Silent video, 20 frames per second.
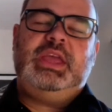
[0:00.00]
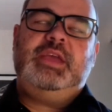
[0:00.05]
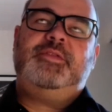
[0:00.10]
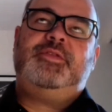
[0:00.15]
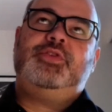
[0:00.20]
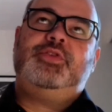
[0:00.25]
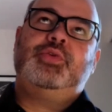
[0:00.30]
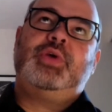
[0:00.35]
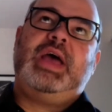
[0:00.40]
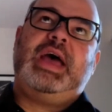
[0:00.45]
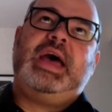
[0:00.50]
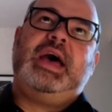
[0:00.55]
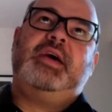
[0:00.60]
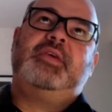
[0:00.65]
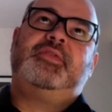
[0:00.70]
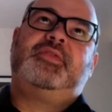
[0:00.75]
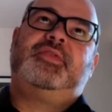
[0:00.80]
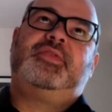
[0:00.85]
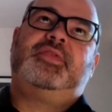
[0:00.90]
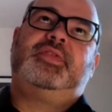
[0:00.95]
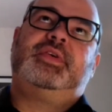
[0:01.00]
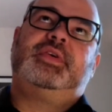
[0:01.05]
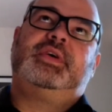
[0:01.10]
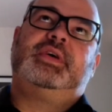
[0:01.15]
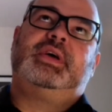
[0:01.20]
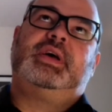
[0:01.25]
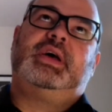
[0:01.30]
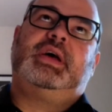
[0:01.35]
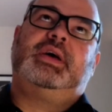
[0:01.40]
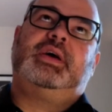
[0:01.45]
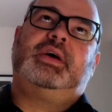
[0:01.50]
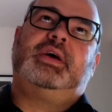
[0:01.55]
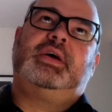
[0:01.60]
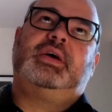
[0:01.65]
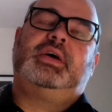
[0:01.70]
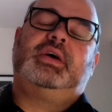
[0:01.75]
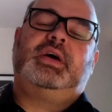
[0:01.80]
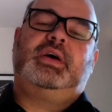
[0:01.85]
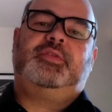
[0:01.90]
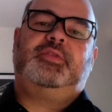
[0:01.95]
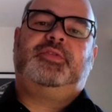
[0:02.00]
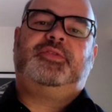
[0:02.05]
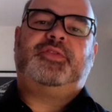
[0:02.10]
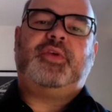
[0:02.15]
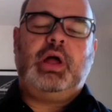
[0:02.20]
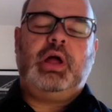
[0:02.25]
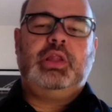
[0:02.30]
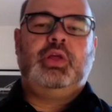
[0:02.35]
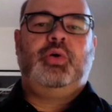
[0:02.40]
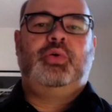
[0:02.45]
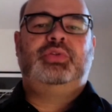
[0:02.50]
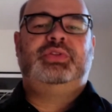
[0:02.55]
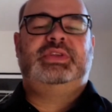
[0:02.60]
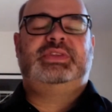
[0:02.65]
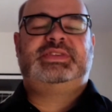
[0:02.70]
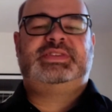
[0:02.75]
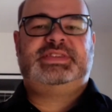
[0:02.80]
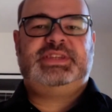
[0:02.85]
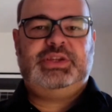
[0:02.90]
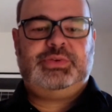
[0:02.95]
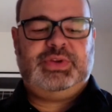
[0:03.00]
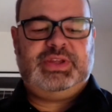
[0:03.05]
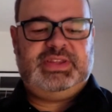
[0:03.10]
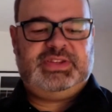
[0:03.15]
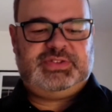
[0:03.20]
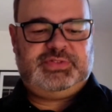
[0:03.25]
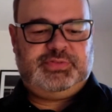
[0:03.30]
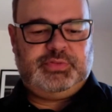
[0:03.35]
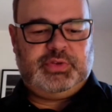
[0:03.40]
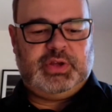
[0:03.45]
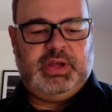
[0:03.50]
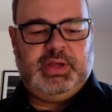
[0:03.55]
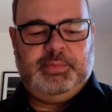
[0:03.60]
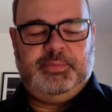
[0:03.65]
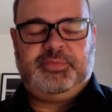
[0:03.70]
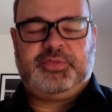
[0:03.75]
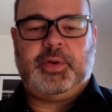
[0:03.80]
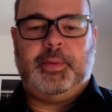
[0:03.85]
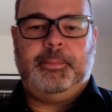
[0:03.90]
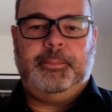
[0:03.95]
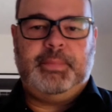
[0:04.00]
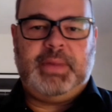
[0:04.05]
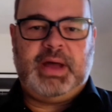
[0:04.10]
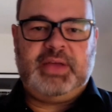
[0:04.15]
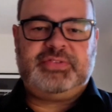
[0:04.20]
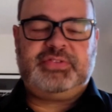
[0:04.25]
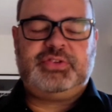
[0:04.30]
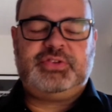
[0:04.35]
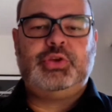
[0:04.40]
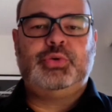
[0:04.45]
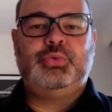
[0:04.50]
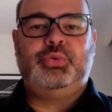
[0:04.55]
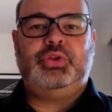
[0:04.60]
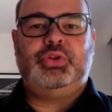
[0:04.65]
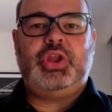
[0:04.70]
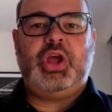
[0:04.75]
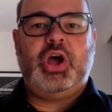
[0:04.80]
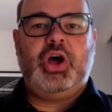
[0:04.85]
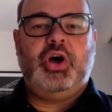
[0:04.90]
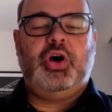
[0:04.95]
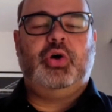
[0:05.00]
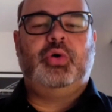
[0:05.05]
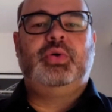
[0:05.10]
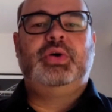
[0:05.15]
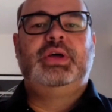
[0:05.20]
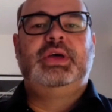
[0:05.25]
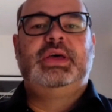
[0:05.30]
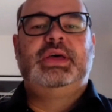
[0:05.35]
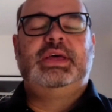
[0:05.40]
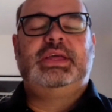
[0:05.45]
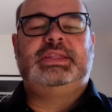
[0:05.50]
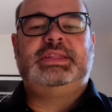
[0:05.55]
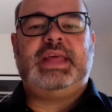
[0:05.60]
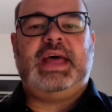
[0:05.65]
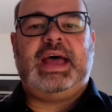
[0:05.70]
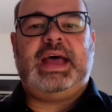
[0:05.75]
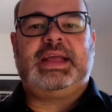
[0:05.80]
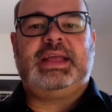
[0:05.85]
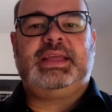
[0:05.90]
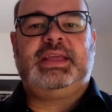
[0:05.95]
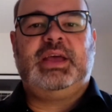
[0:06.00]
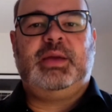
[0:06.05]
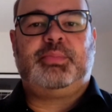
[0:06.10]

If you have followed the series from Bus, you would know that